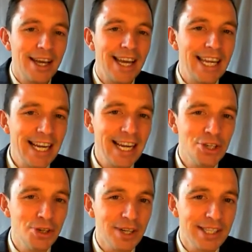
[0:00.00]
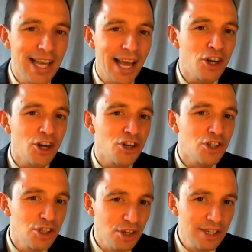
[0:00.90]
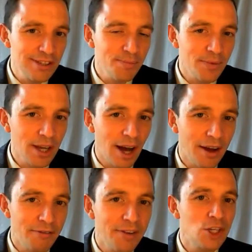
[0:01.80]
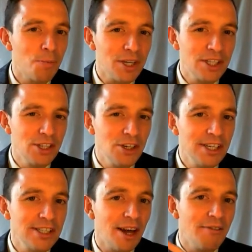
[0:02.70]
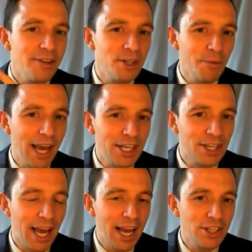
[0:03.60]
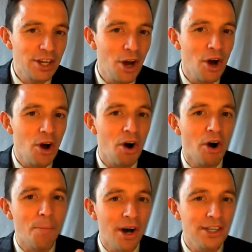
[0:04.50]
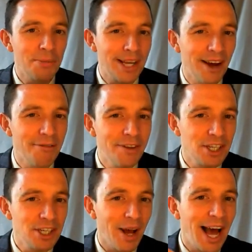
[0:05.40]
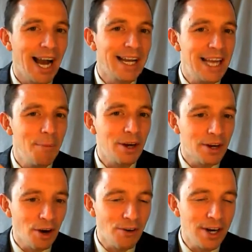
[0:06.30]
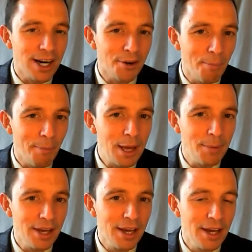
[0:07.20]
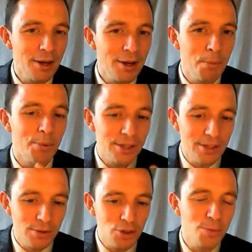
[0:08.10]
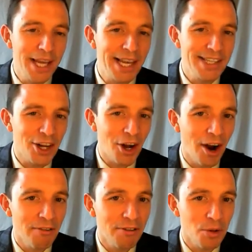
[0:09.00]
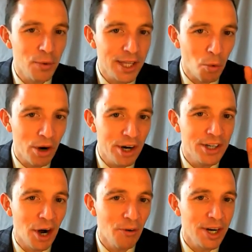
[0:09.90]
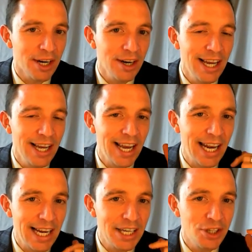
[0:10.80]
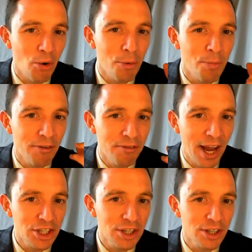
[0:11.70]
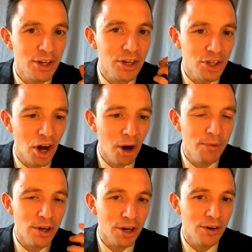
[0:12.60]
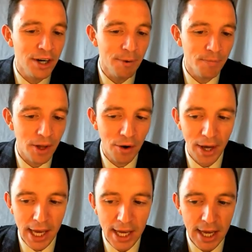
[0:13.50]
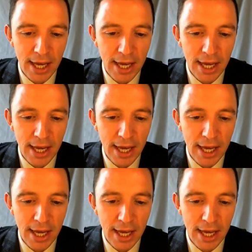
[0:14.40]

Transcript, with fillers: In English, you can say your studies. I finished my studies, I finished my education, or possibly I finished my academic career, maybe. But just be a little careful with the word career. In English, it's more professional, your job, your career. Okay?